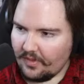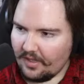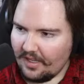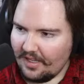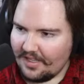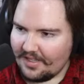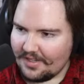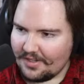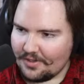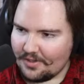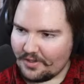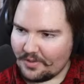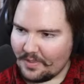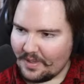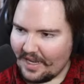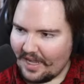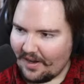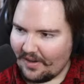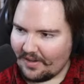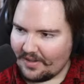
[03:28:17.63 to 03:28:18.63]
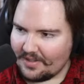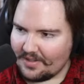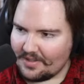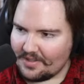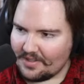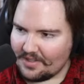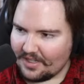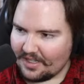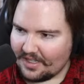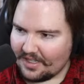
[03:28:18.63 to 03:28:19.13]
Did you spend hours
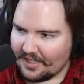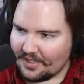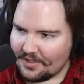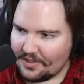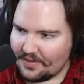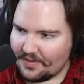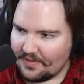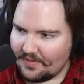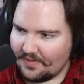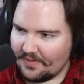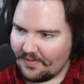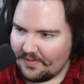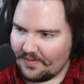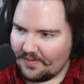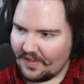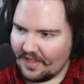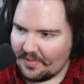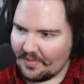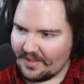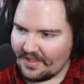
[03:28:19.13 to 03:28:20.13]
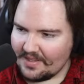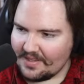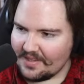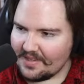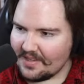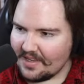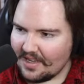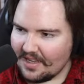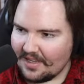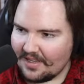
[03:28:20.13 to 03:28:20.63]
trying to catch Phoebus
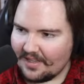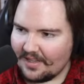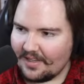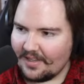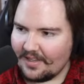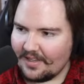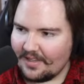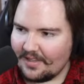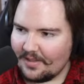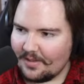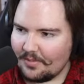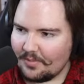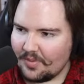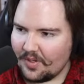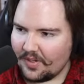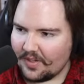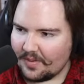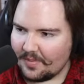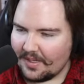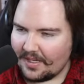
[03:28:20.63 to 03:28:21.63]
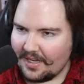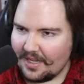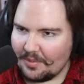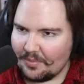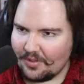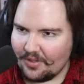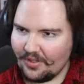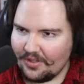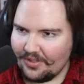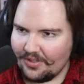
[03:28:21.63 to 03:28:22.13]
in Pokemon
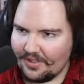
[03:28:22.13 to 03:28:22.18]
Emerald?